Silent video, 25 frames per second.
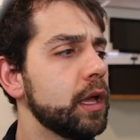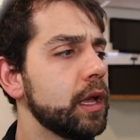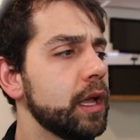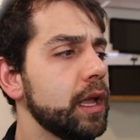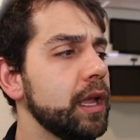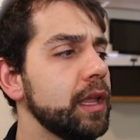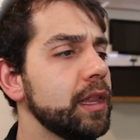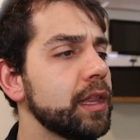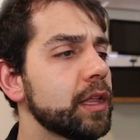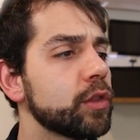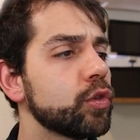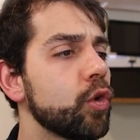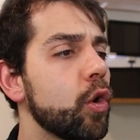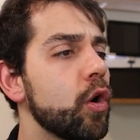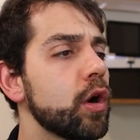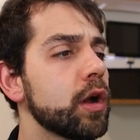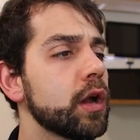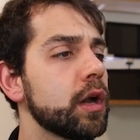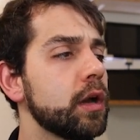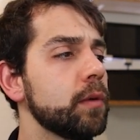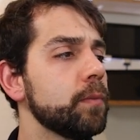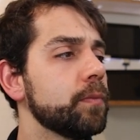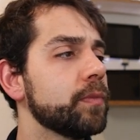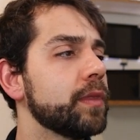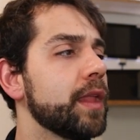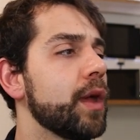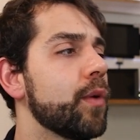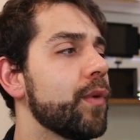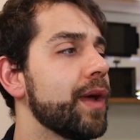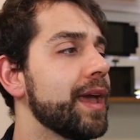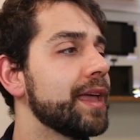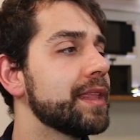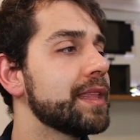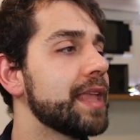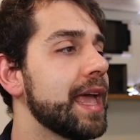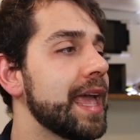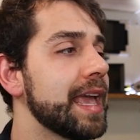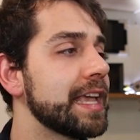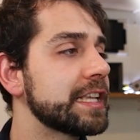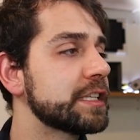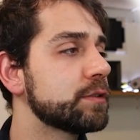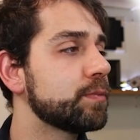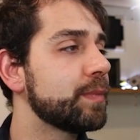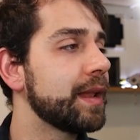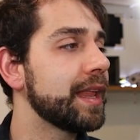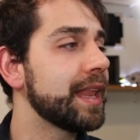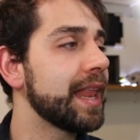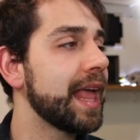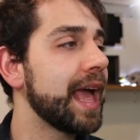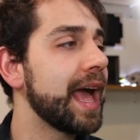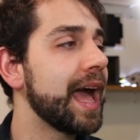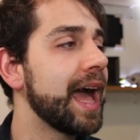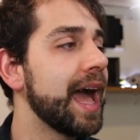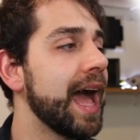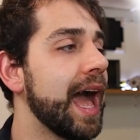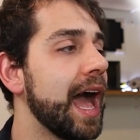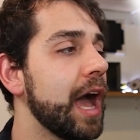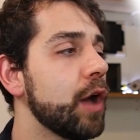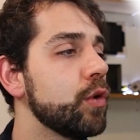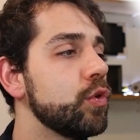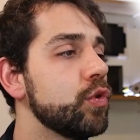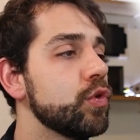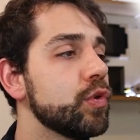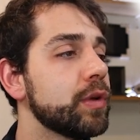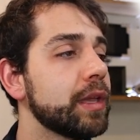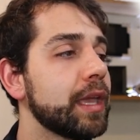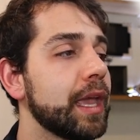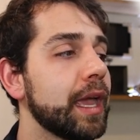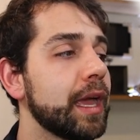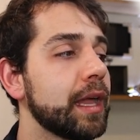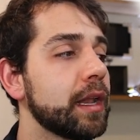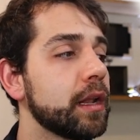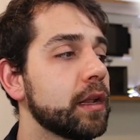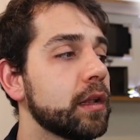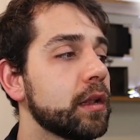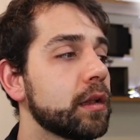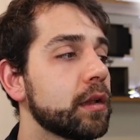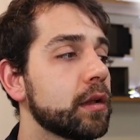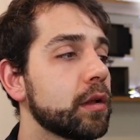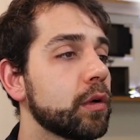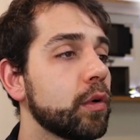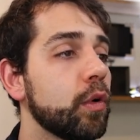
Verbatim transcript: Here in the Docker, they already explain how you can